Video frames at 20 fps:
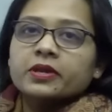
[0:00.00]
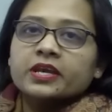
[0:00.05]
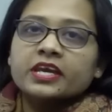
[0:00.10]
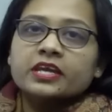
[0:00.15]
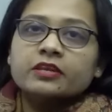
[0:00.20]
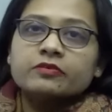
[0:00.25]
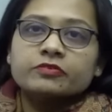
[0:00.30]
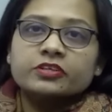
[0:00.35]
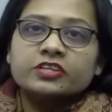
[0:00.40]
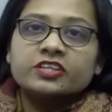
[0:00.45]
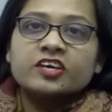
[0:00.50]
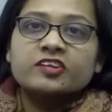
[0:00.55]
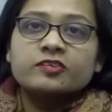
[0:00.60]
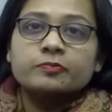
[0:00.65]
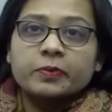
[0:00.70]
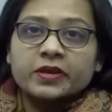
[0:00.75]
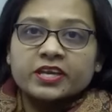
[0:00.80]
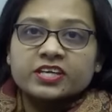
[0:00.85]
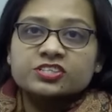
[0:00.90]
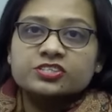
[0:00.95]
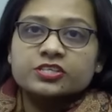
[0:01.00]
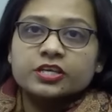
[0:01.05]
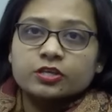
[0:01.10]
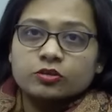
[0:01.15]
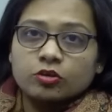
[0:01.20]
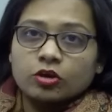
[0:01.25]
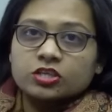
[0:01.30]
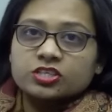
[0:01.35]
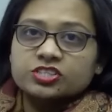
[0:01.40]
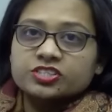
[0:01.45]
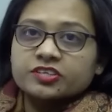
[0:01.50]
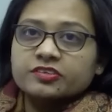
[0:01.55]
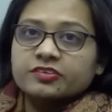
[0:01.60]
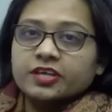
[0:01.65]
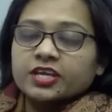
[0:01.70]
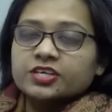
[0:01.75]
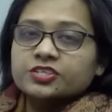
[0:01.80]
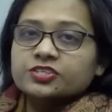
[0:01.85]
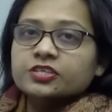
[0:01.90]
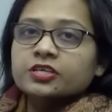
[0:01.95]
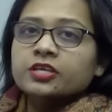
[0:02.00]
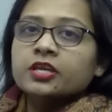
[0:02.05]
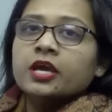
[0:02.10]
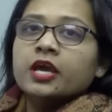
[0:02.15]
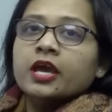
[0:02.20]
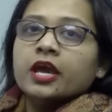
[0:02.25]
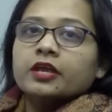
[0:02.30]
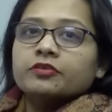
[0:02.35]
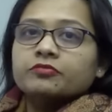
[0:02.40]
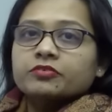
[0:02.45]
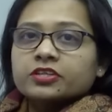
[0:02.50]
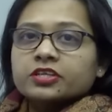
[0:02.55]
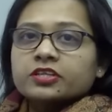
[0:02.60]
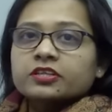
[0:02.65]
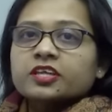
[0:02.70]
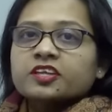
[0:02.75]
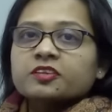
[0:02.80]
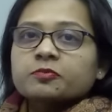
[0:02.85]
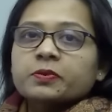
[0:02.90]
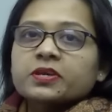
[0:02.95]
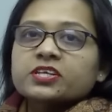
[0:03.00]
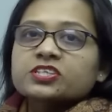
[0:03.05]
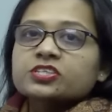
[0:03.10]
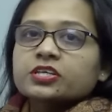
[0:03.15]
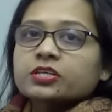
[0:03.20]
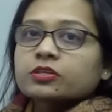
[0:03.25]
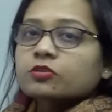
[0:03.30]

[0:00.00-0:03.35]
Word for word: begin with the space technology section and within the space